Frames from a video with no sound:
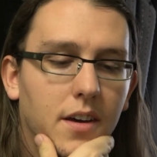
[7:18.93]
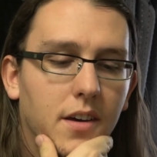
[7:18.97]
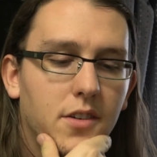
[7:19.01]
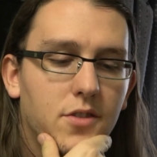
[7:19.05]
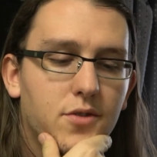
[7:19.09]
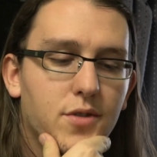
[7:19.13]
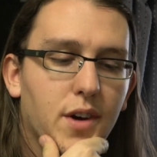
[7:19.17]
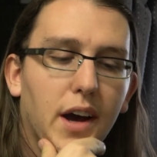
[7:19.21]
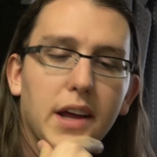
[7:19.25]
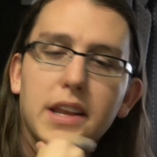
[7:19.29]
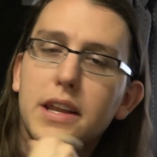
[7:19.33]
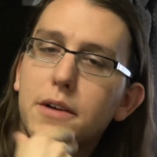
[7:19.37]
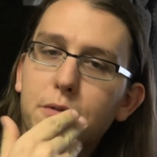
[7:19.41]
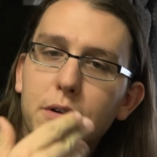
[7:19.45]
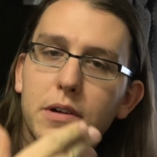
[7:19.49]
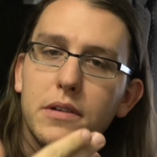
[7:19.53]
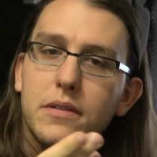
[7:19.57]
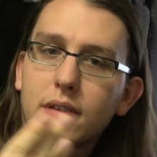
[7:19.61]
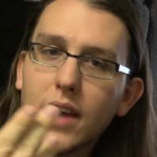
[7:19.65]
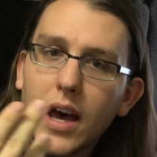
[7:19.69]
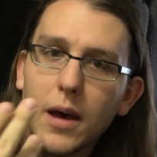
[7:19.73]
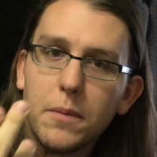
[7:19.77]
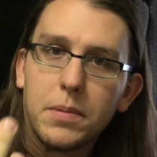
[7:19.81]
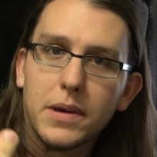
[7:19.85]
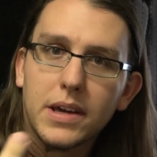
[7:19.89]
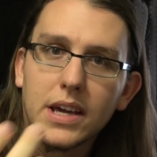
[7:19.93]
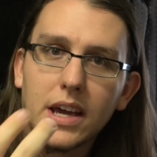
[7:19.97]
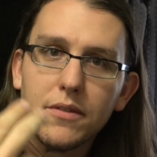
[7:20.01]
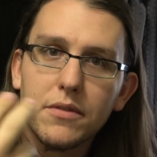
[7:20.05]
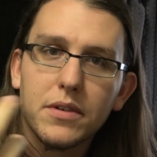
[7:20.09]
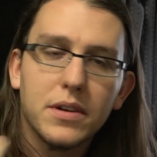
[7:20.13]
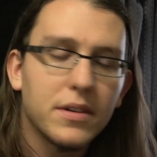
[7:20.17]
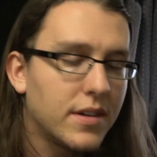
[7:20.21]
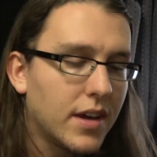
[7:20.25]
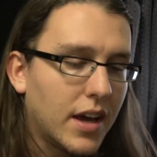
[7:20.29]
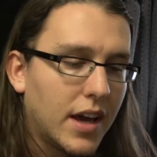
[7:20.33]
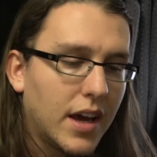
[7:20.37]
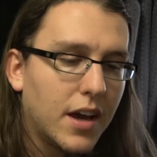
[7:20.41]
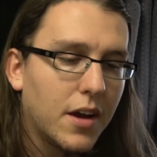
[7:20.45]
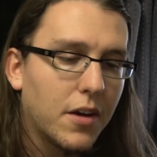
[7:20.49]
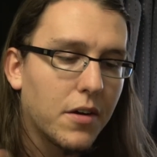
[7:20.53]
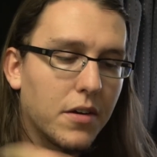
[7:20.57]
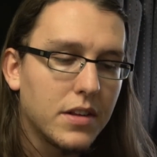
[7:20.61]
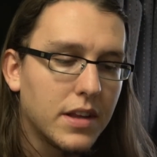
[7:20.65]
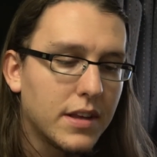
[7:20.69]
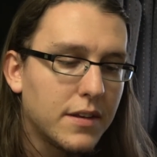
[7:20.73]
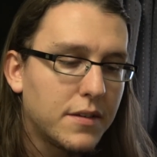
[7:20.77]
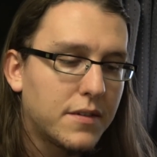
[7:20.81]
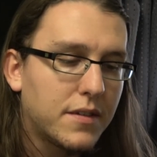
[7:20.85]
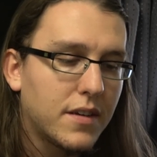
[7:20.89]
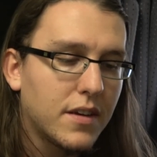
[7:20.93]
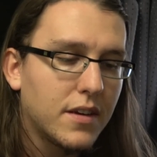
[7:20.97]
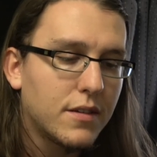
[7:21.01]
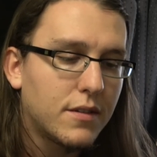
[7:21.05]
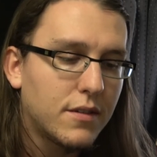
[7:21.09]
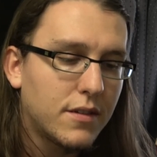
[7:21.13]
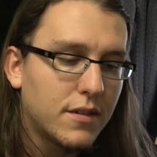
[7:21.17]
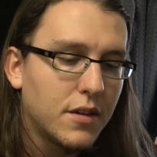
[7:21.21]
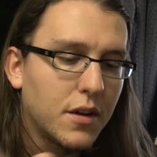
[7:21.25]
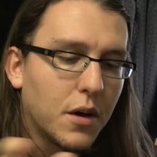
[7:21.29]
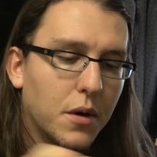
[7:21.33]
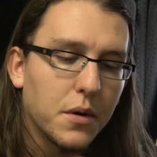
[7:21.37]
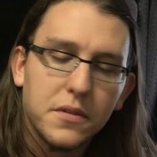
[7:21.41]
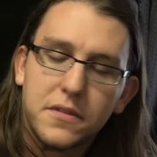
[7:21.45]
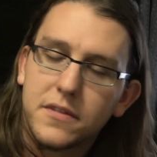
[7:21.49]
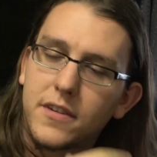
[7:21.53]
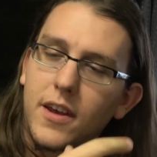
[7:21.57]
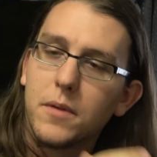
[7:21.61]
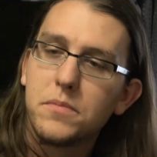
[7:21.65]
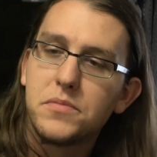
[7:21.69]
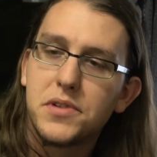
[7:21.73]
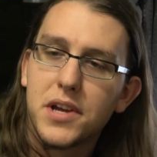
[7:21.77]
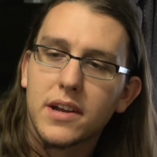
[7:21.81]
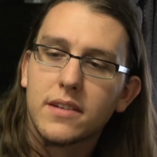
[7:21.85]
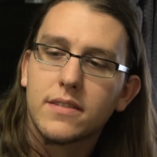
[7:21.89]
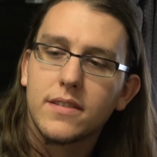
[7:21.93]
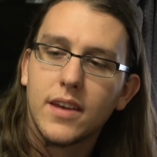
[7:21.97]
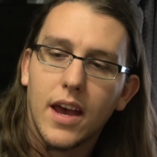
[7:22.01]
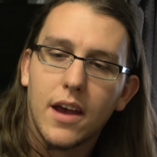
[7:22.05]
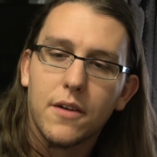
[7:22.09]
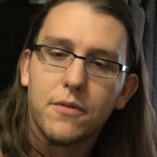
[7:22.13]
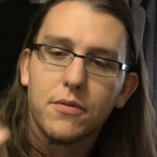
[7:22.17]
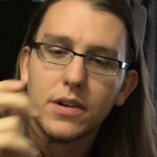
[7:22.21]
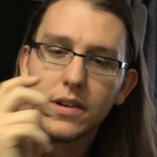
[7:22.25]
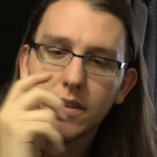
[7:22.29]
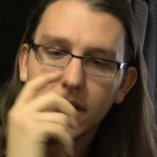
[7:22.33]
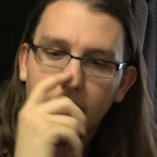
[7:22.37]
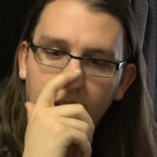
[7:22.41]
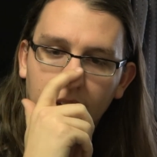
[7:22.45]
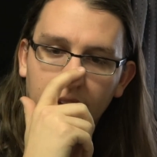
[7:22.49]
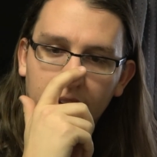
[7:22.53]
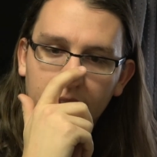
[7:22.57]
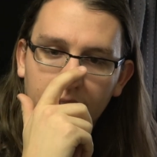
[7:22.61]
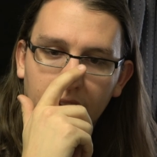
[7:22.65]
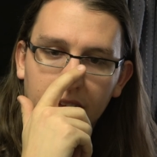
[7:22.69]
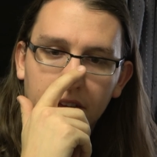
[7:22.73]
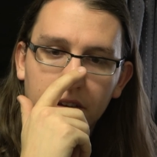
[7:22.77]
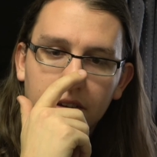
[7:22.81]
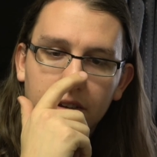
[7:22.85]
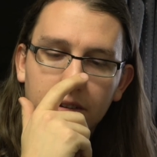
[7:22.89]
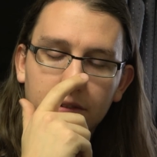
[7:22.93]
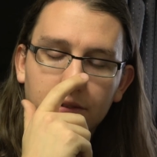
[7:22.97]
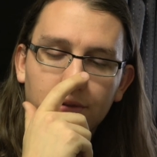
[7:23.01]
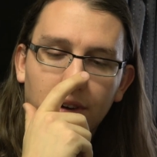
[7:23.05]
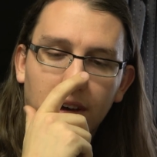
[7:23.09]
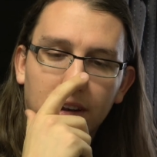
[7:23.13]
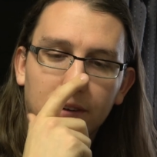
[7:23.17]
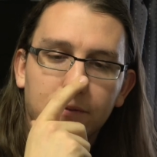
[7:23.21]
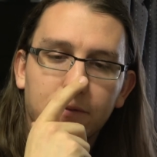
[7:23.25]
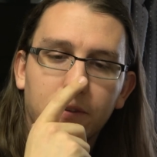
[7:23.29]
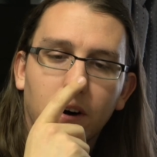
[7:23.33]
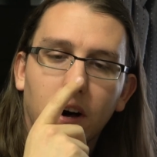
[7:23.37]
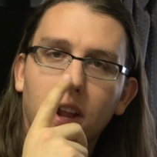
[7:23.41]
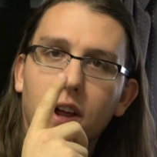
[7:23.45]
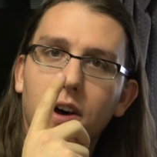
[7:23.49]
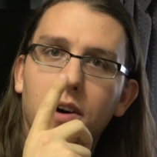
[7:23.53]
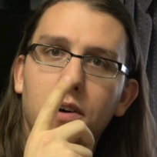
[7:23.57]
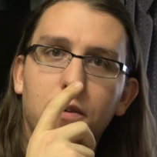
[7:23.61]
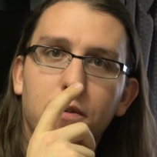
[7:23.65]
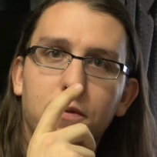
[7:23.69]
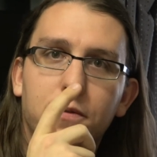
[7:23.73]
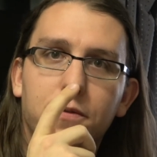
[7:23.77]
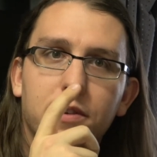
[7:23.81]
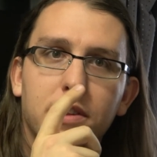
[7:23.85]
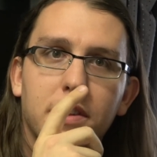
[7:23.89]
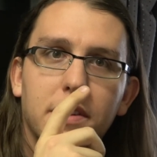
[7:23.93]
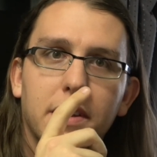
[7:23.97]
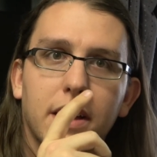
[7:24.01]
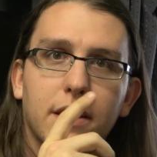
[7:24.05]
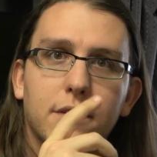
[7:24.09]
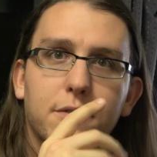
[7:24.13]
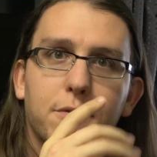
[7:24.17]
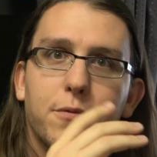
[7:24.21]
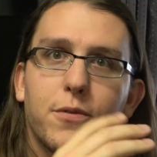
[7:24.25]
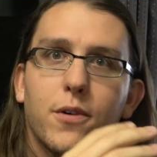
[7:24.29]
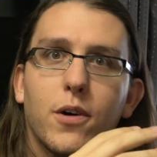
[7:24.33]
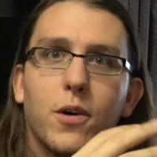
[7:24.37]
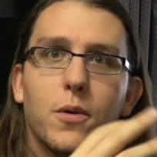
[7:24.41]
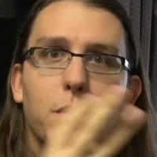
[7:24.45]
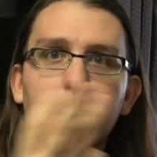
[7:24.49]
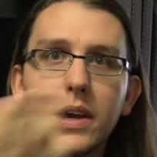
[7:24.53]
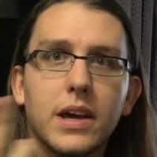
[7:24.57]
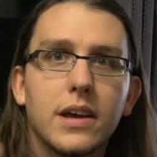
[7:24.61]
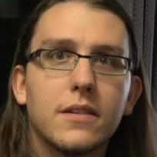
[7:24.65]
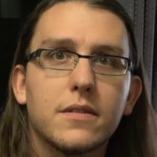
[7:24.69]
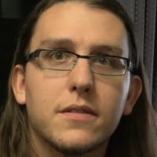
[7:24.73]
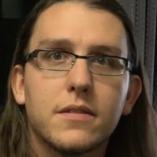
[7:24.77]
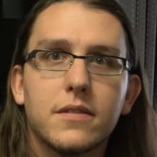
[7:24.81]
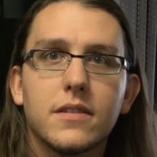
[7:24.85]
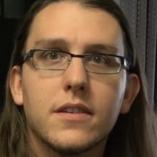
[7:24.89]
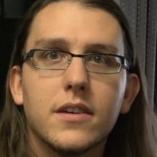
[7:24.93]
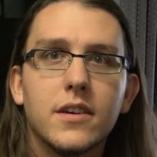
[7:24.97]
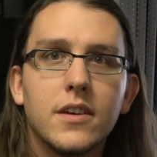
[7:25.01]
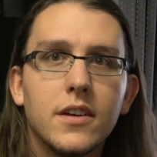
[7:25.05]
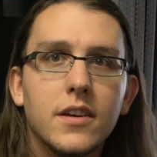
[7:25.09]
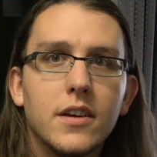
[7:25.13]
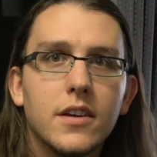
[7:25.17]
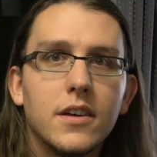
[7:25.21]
Try a different topic every day, or at least a subject every day that you could try to follow for the next 4 weeks.